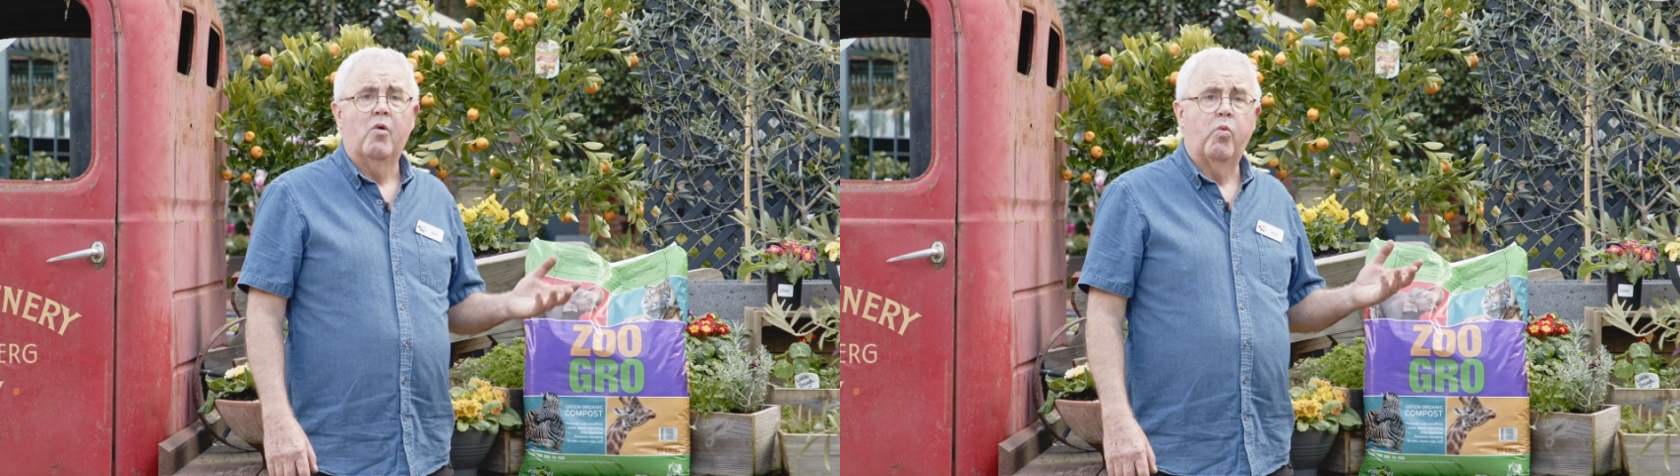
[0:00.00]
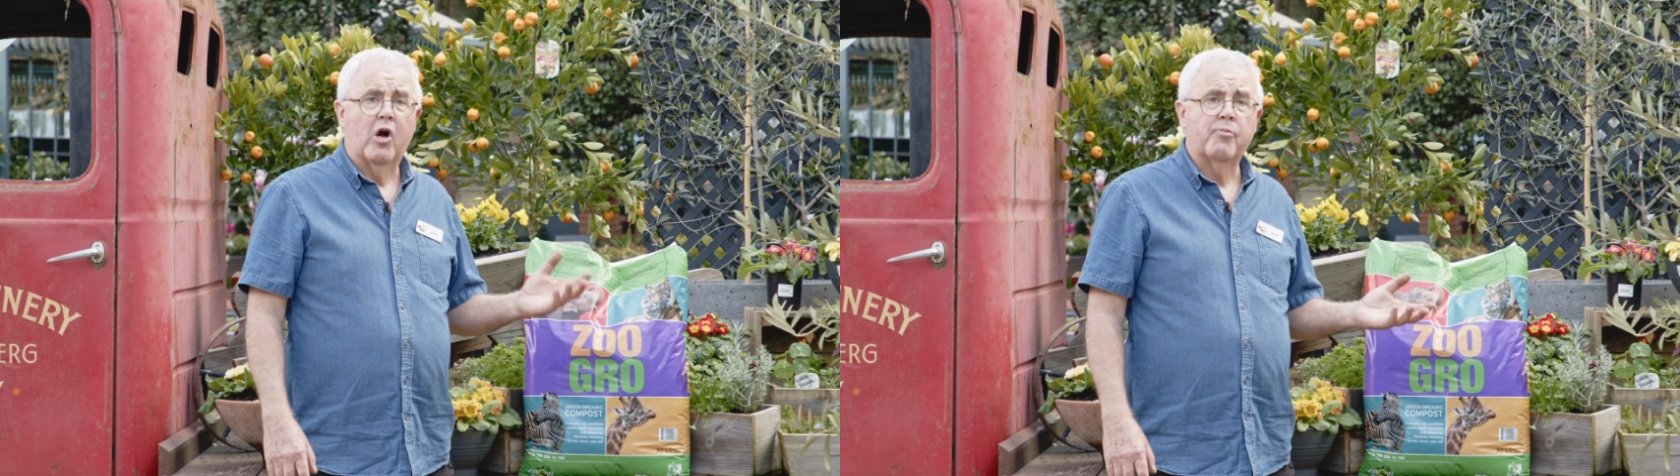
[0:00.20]

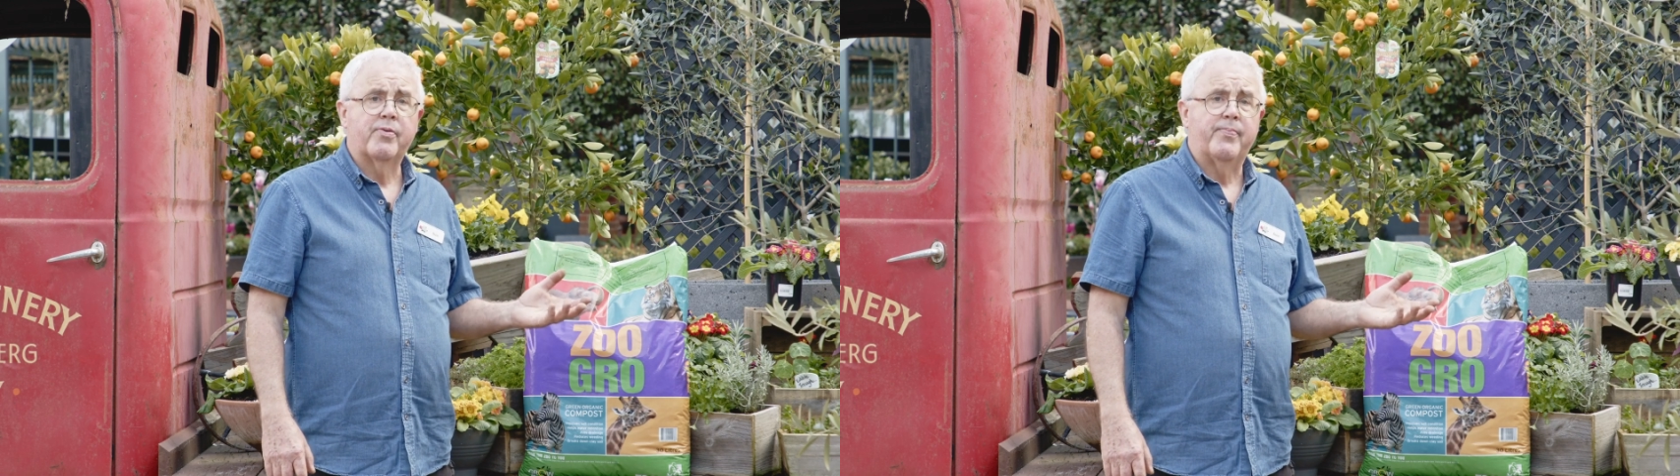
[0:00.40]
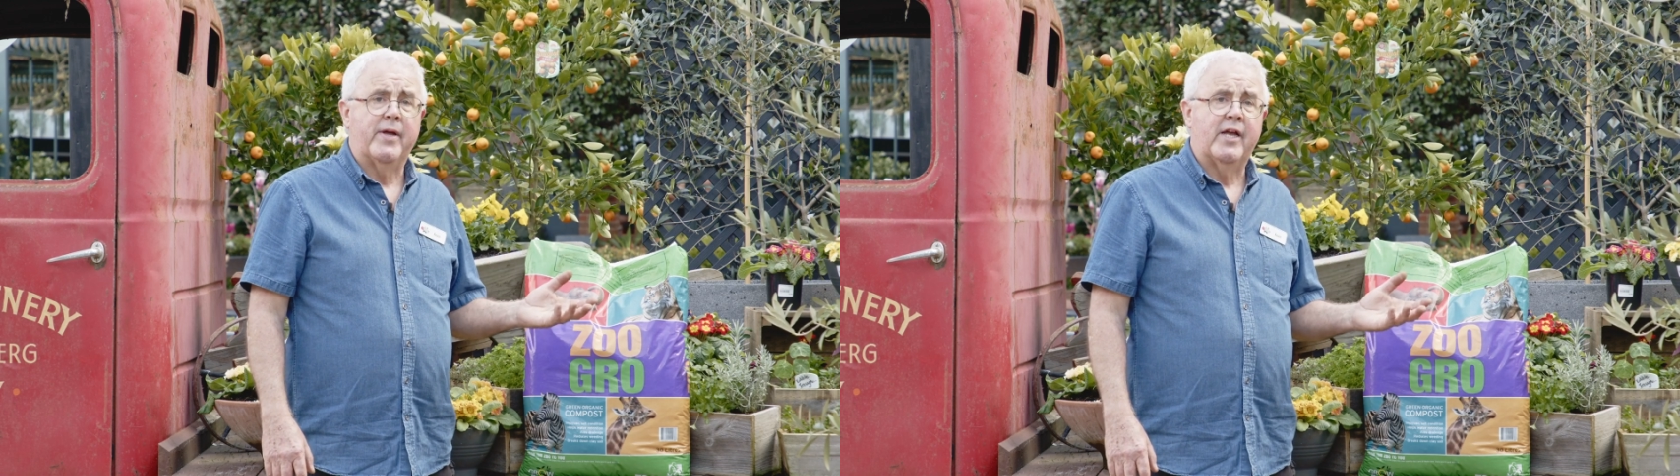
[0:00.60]
well
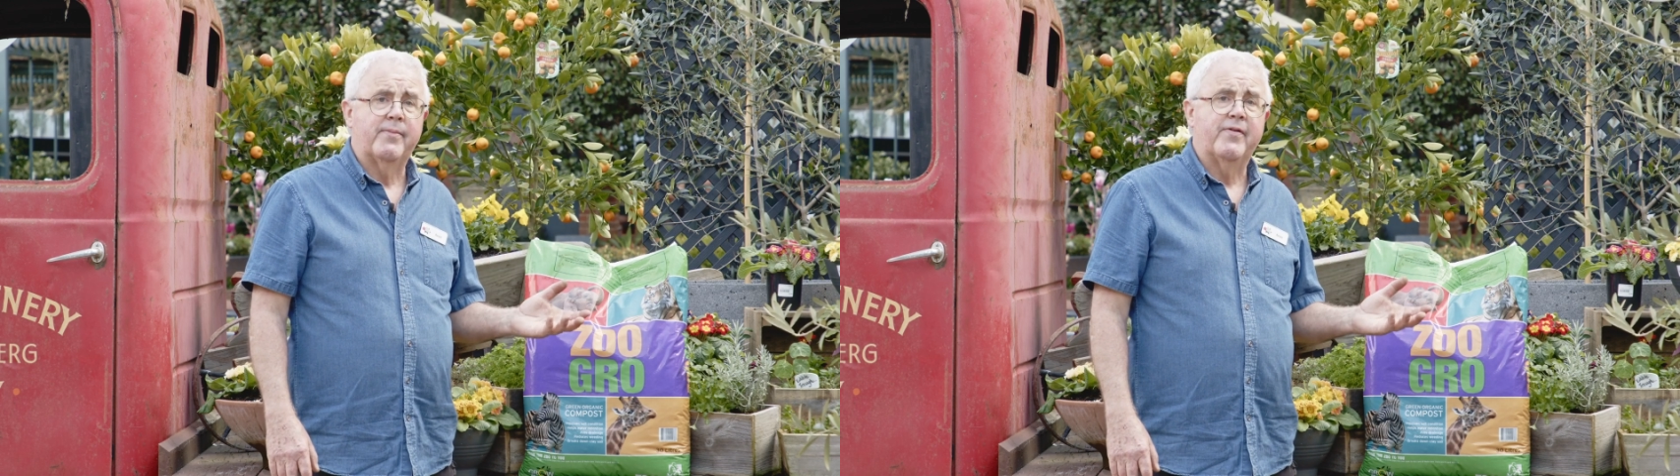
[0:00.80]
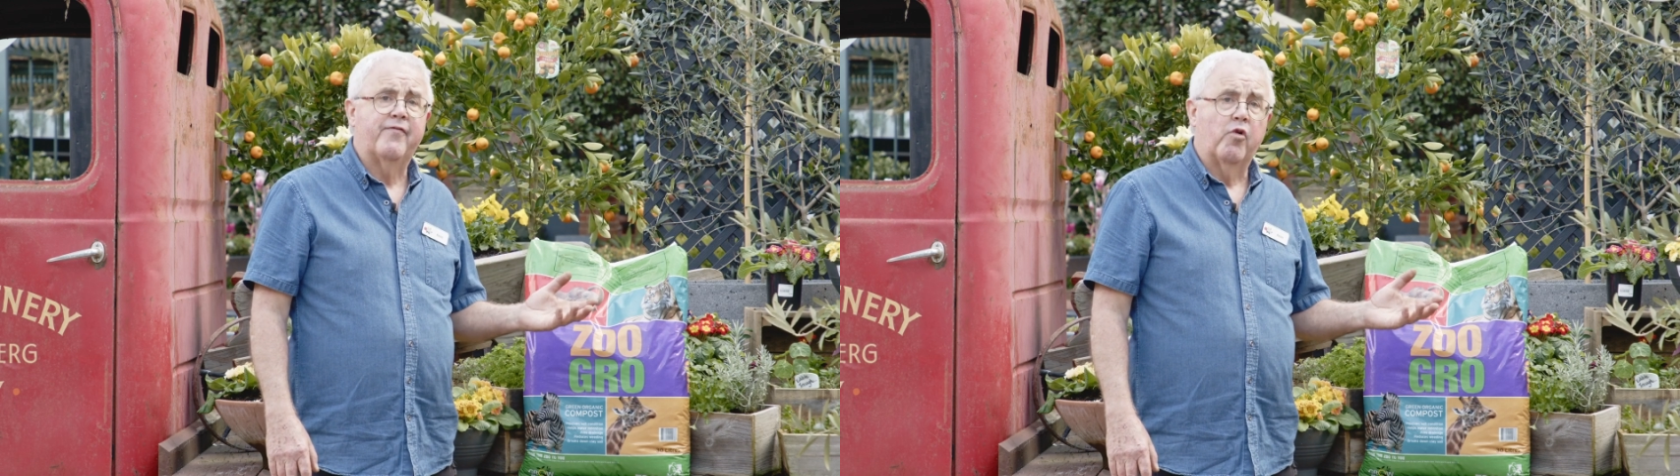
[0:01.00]
prepared
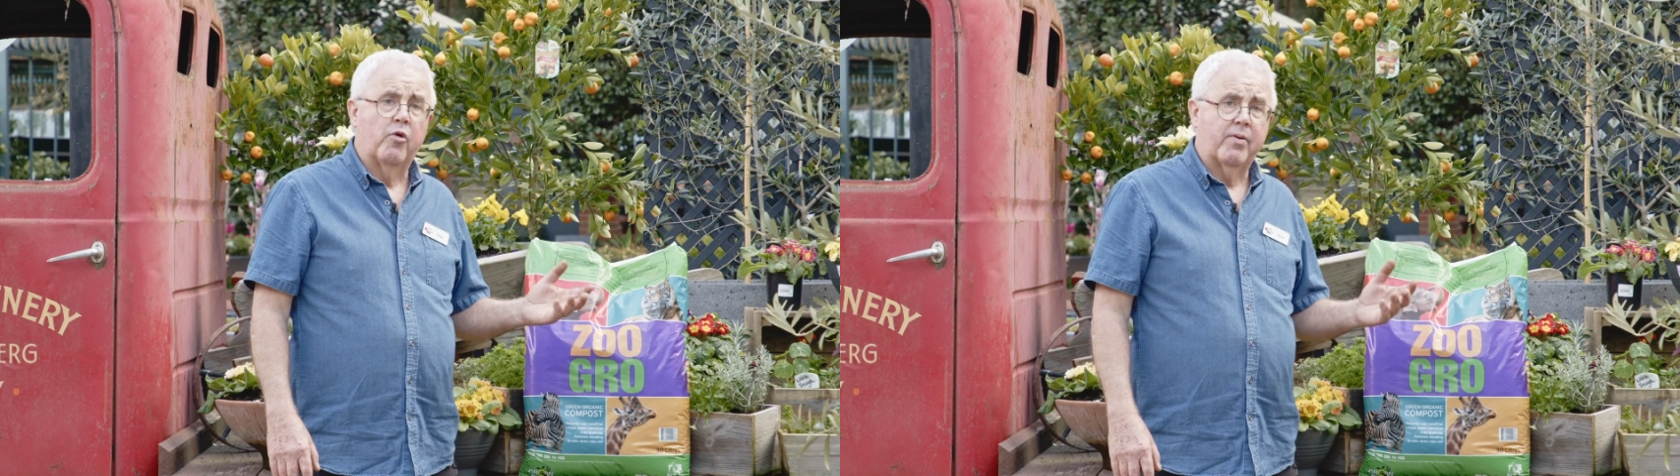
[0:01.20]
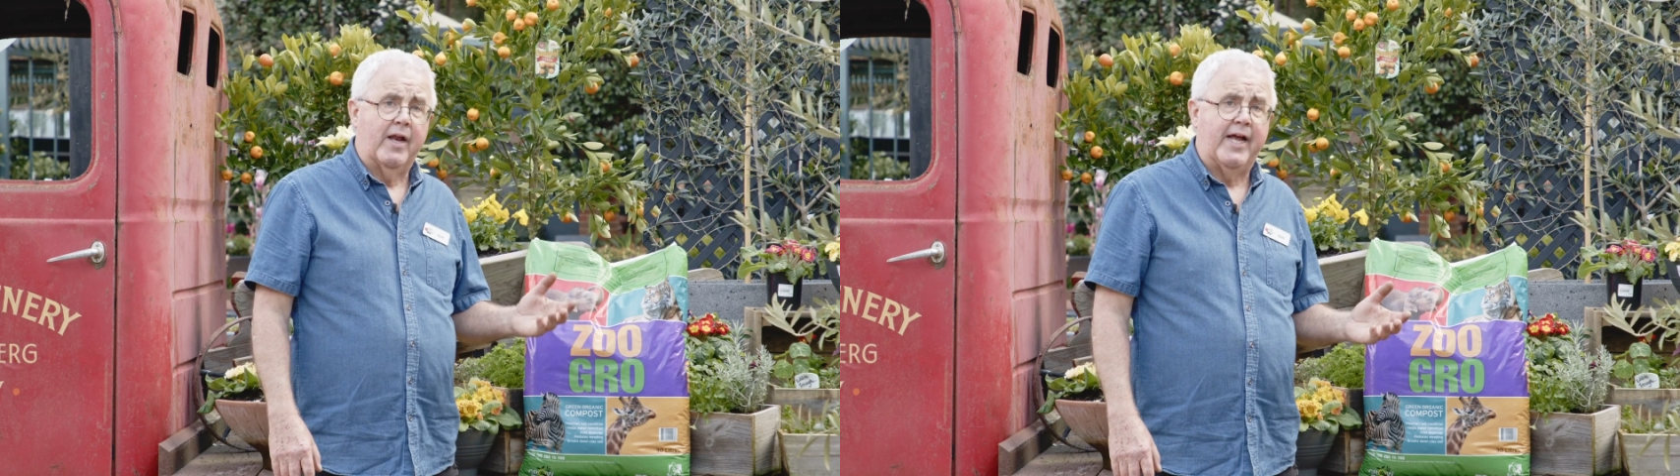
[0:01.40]
before
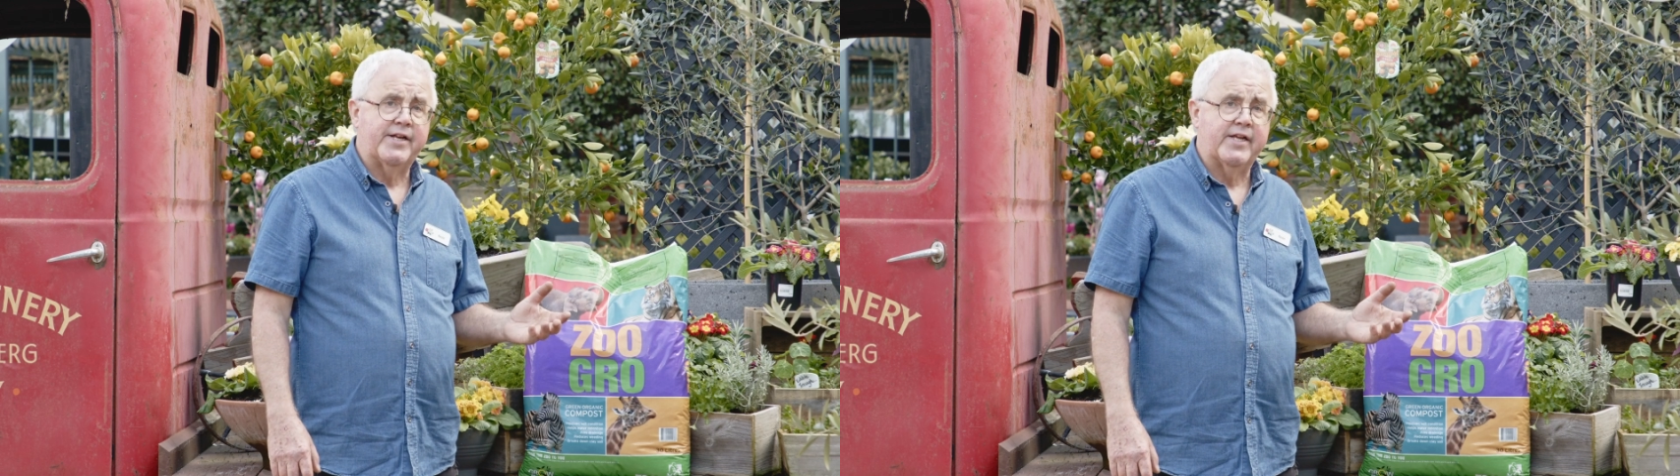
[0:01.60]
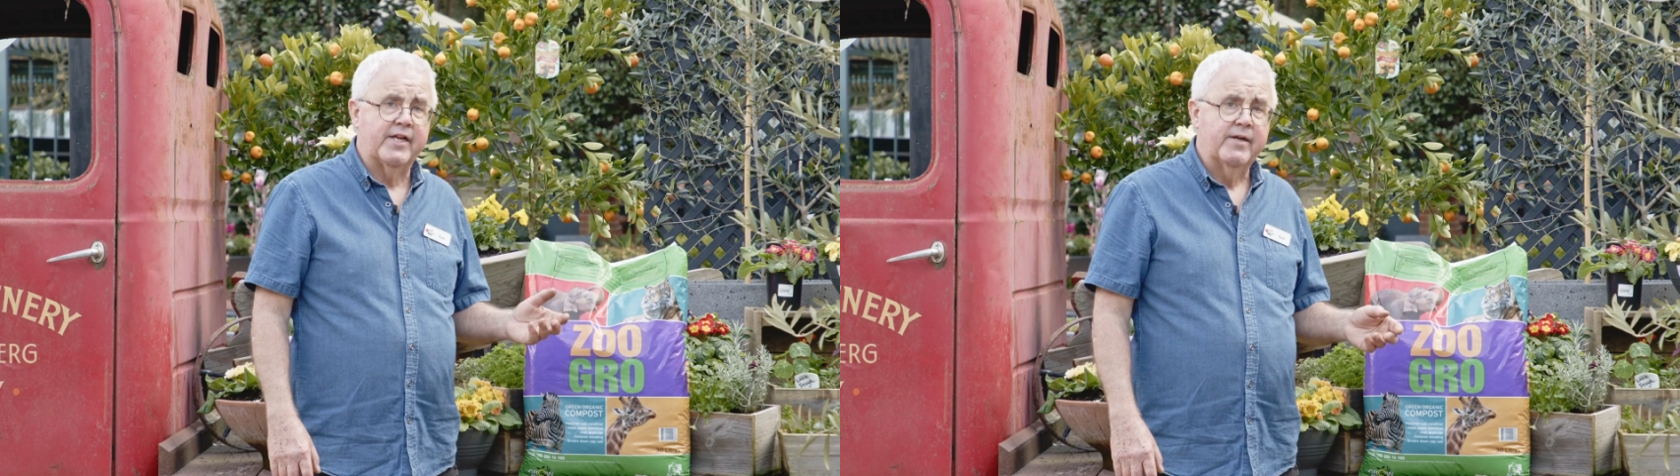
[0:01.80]

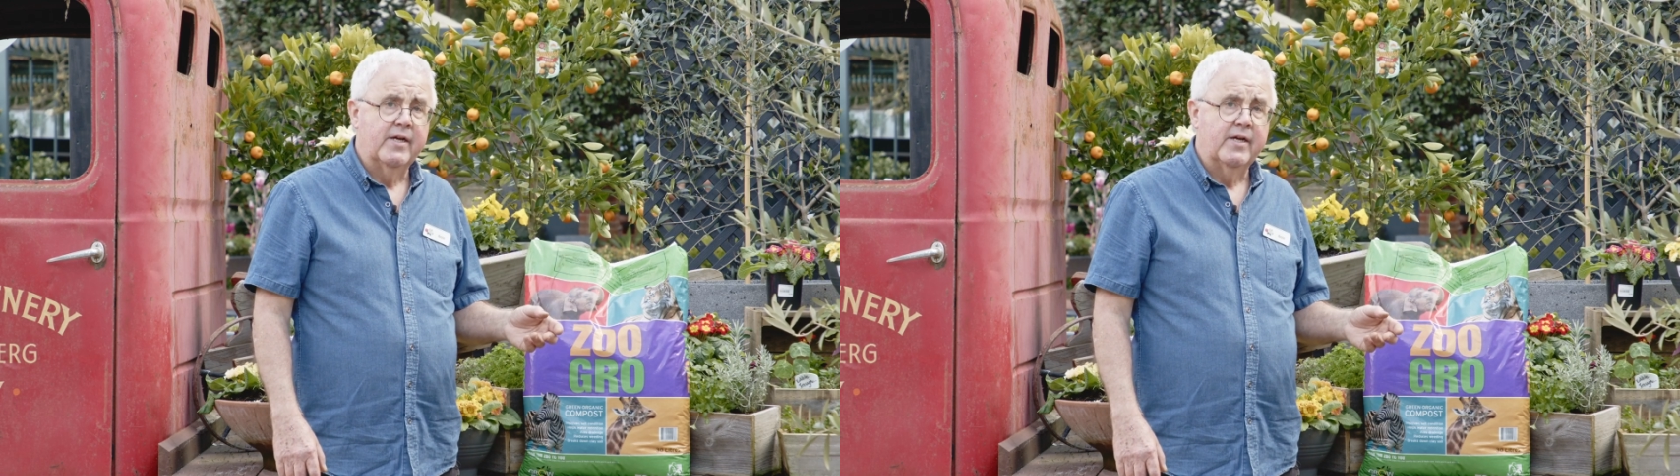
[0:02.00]
planting.